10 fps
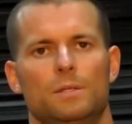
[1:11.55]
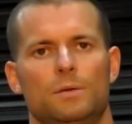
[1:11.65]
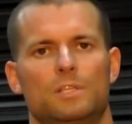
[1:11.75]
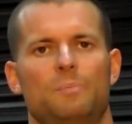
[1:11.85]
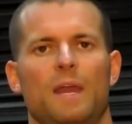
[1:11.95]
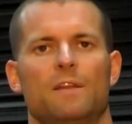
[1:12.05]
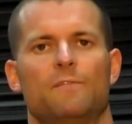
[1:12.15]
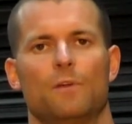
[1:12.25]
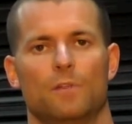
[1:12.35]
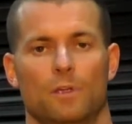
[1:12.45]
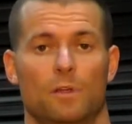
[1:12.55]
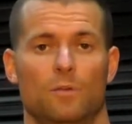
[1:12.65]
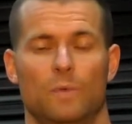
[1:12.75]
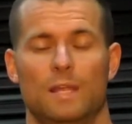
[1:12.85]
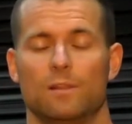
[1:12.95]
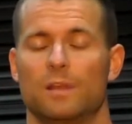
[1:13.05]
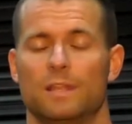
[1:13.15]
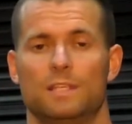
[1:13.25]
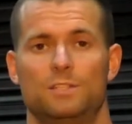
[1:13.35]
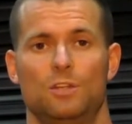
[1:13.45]
To expand further, we can look
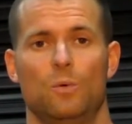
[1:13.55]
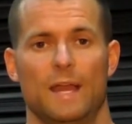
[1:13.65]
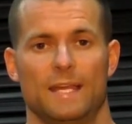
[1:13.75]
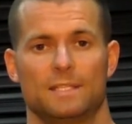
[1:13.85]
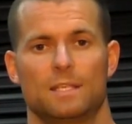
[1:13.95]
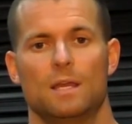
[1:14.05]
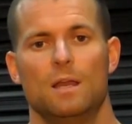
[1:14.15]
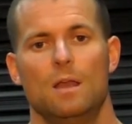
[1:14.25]
at this 2 ways.